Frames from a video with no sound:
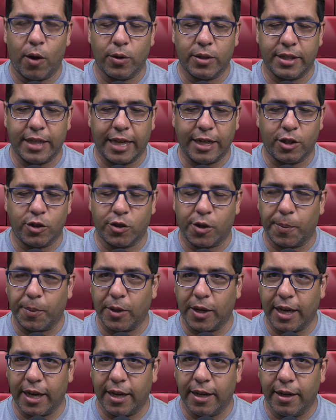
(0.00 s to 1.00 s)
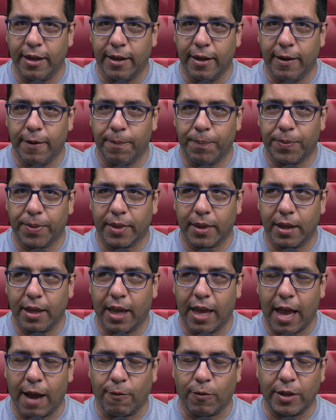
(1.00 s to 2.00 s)
they distributed
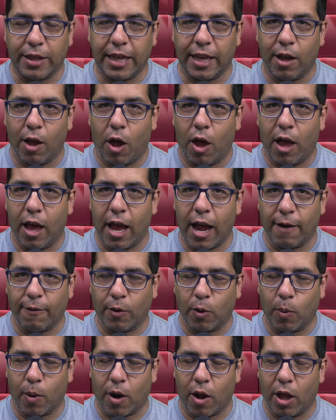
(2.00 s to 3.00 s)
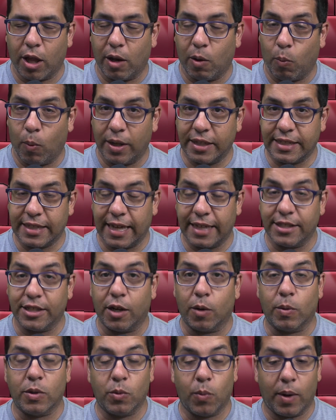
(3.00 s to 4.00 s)
Everything Everywhere All at Once last
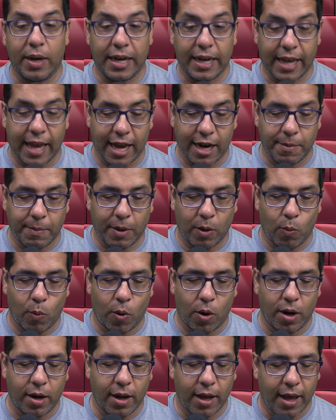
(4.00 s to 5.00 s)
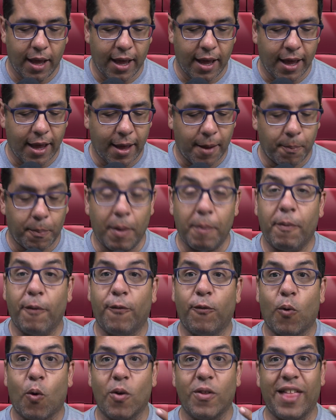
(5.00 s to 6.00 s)
year, which won an Academy Award. But
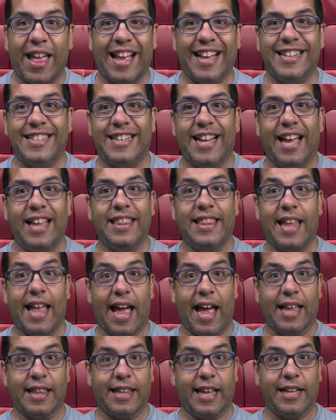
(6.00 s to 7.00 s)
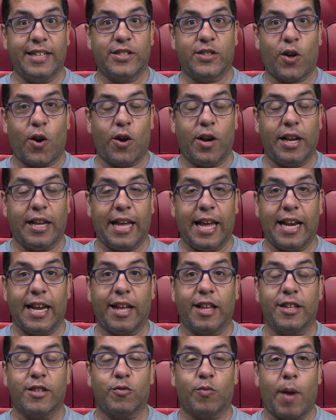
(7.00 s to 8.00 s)
before they had done that, they started
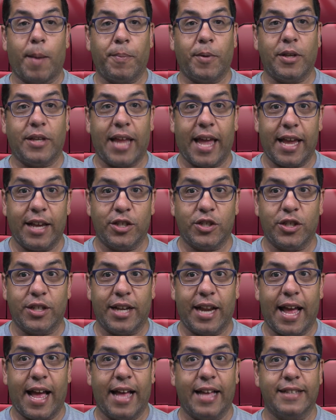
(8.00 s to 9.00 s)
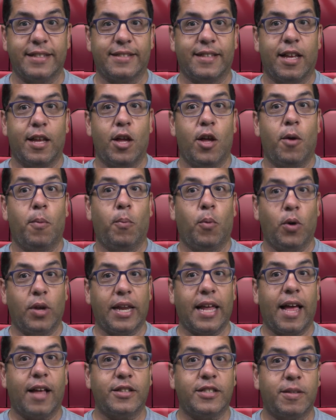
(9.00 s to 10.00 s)
getting this reputation as
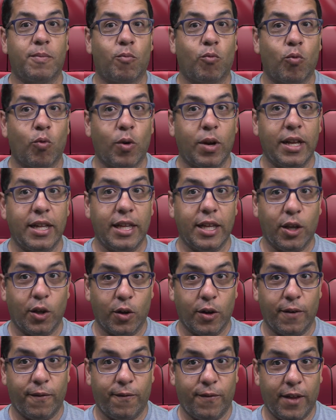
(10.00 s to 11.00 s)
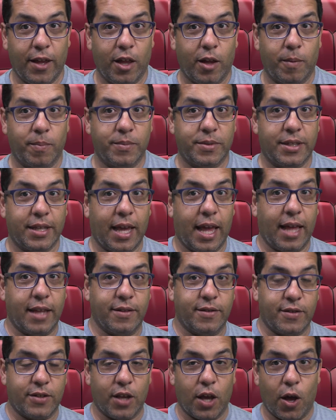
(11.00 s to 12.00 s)
putting out some really good films. And
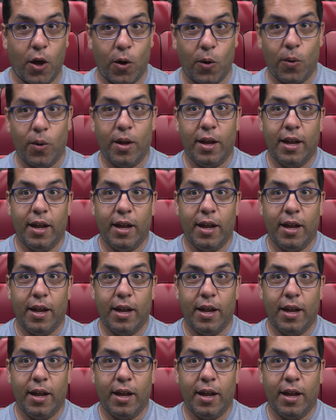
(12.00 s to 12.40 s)
so